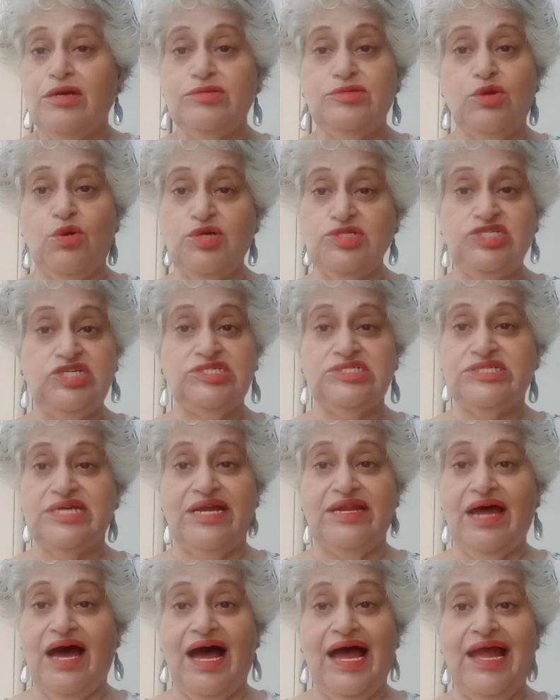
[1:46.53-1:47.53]
"No," she
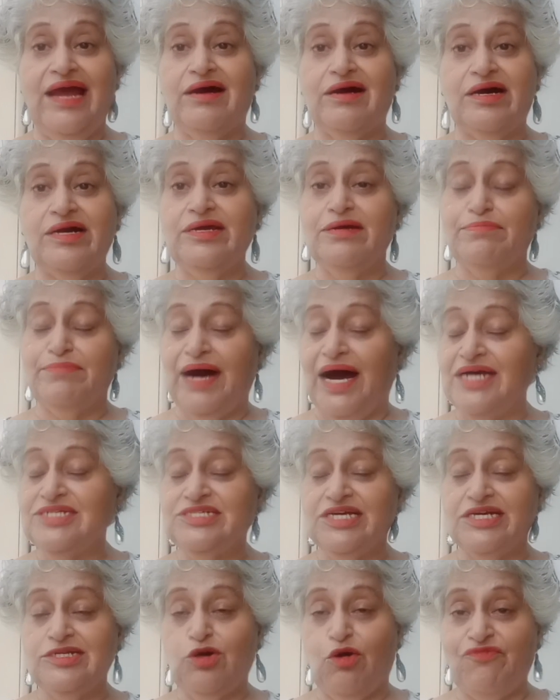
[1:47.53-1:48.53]
said, "I heard a mass
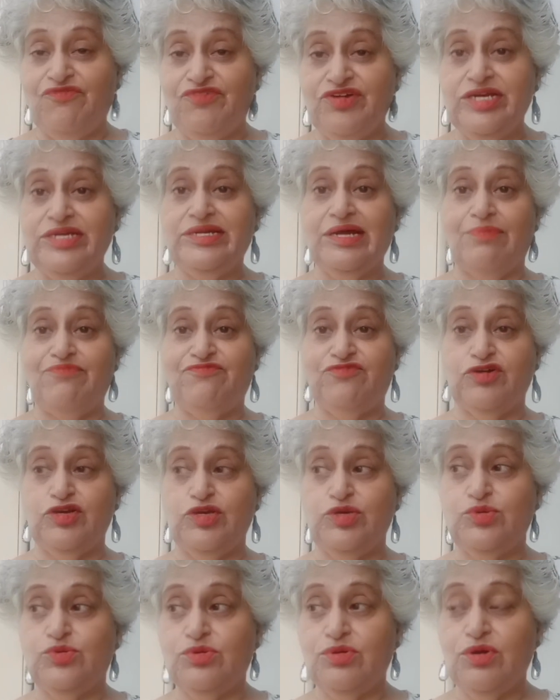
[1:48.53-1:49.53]
and offered it up for you."